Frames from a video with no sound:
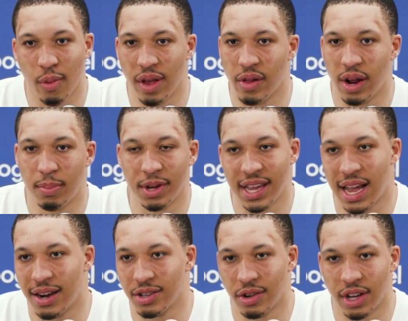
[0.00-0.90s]
whether they put
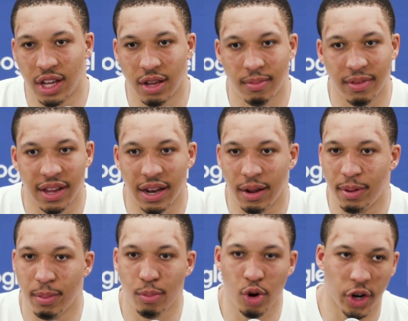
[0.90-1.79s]
Giannis on him, then they
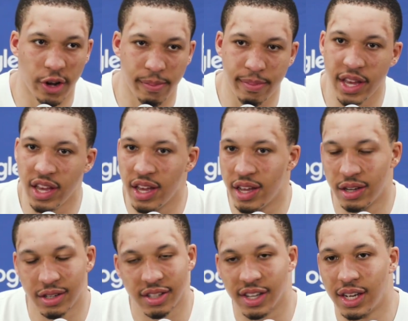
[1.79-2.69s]
put Brooke on
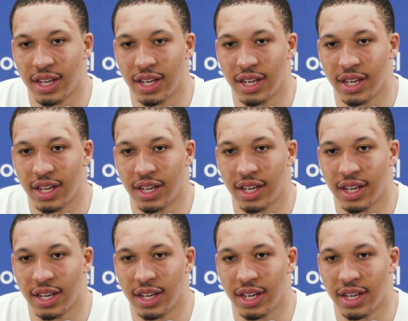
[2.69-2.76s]
me, and